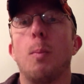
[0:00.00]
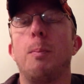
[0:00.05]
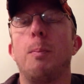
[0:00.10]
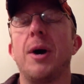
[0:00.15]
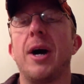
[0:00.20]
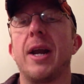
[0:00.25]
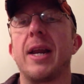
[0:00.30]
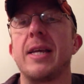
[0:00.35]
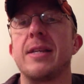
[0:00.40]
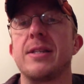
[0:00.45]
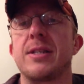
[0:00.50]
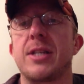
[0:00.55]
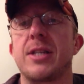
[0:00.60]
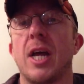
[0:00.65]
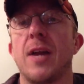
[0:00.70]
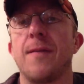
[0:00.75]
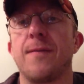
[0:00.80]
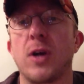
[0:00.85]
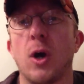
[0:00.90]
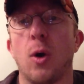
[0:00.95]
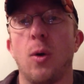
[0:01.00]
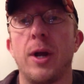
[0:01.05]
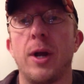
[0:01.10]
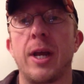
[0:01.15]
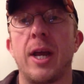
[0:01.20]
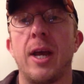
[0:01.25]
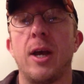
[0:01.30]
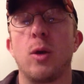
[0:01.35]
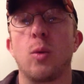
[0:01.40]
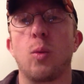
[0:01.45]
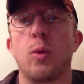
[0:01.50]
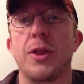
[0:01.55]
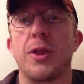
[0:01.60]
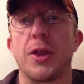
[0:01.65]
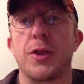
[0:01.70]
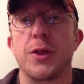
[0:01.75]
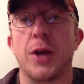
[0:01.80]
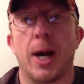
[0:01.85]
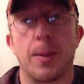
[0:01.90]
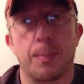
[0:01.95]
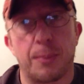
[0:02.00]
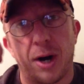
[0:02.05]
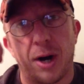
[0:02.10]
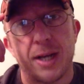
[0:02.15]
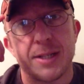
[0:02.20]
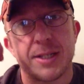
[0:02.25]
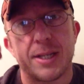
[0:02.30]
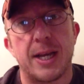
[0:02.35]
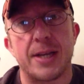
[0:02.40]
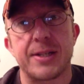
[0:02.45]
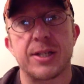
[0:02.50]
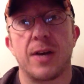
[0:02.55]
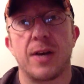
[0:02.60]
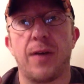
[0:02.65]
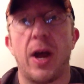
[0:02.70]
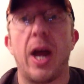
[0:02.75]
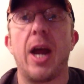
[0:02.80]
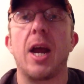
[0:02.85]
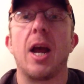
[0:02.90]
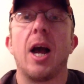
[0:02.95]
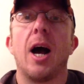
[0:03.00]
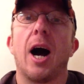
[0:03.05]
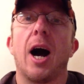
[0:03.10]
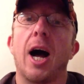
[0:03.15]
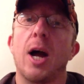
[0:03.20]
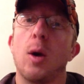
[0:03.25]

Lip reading: but instead of going in with the thought process of, hey,